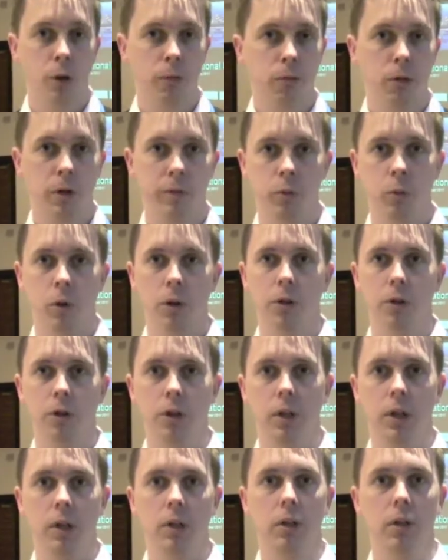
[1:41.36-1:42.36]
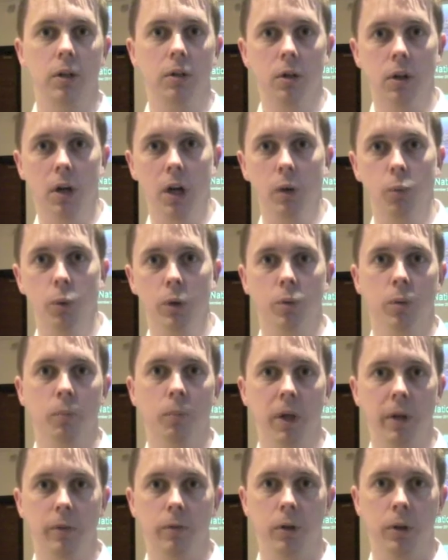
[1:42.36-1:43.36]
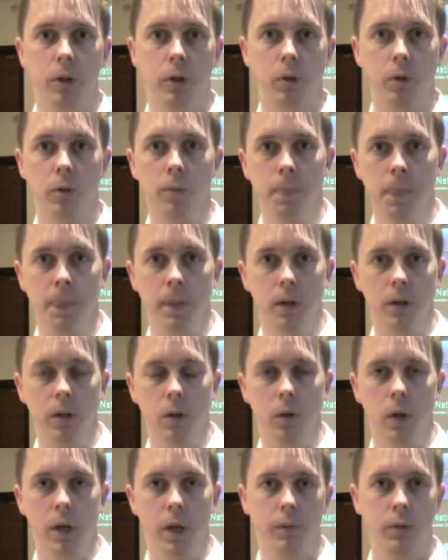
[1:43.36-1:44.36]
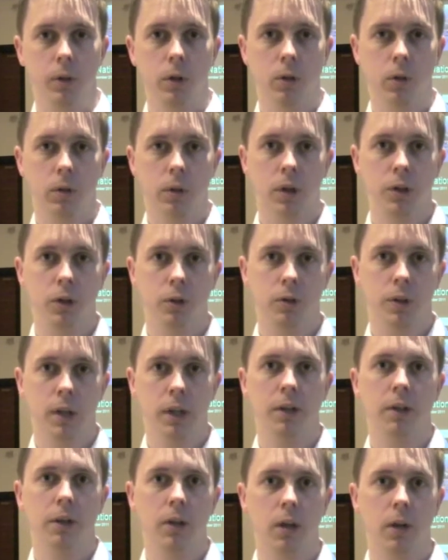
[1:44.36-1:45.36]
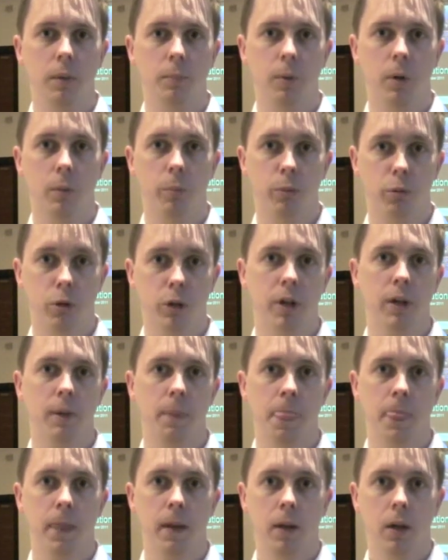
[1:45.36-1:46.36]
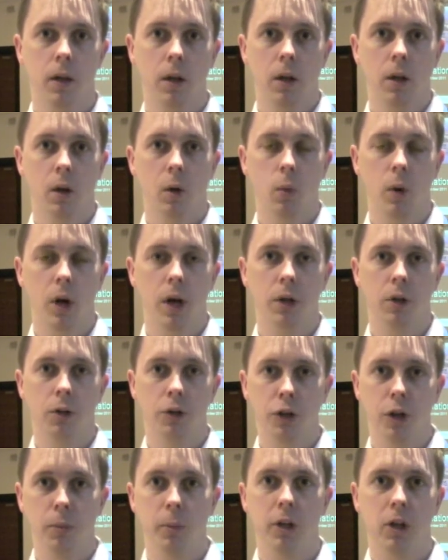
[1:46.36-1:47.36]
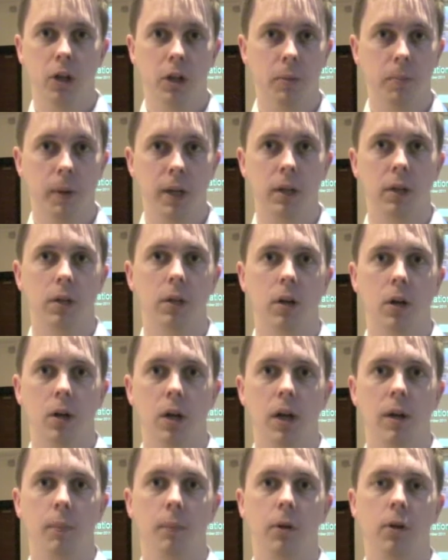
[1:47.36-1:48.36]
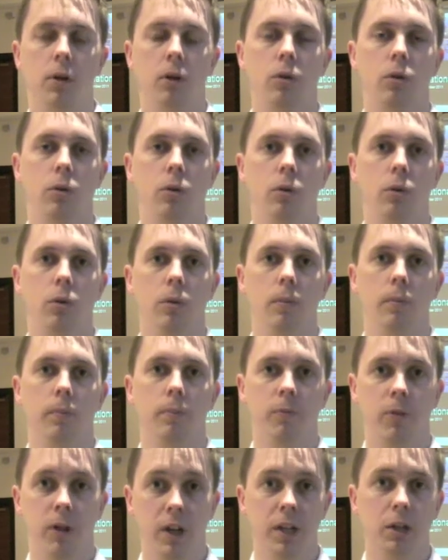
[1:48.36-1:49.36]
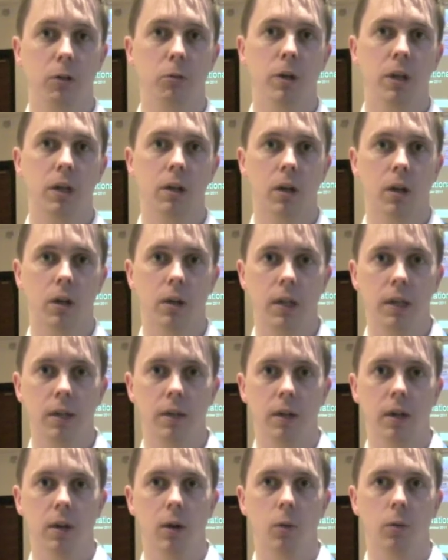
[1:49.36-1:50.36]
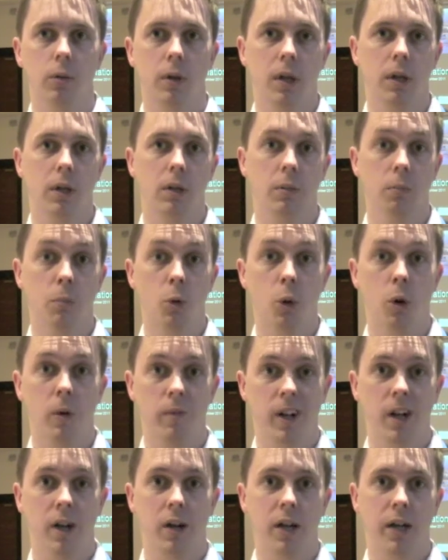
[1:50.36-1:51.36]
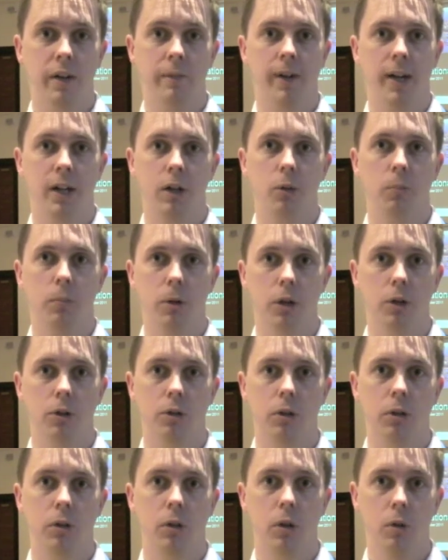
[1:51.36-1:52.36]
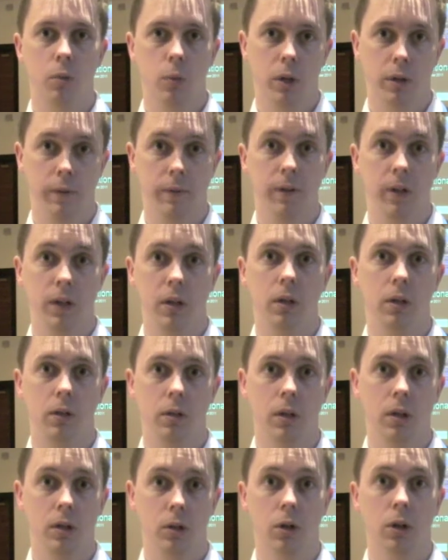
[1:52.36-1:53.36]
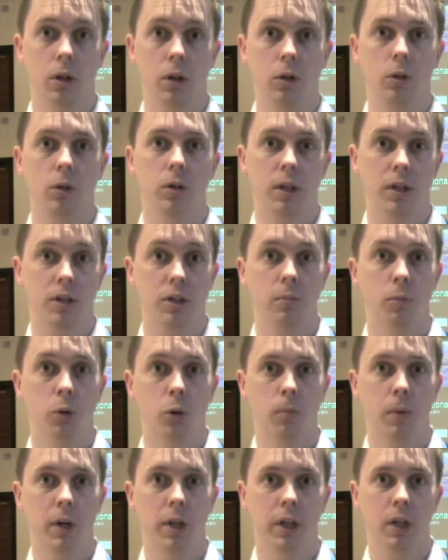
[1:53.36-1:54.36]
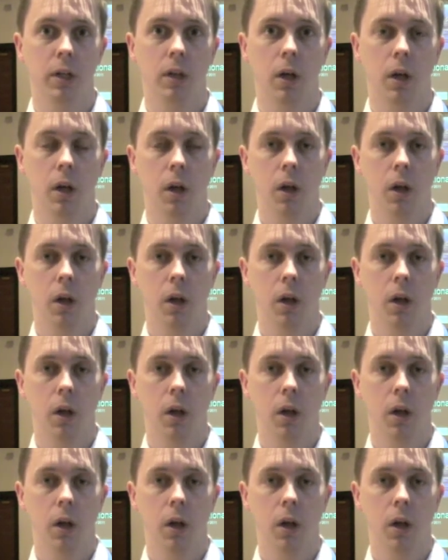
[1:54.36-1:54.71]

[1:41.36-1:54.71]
not for everyone, so you need to decide which one's better for you. You know, are you selling the type of product where the consumer is going to spend the time to fill in credit card details and it's more of a higher value purchase where the fees that you're going to lose are actually more money?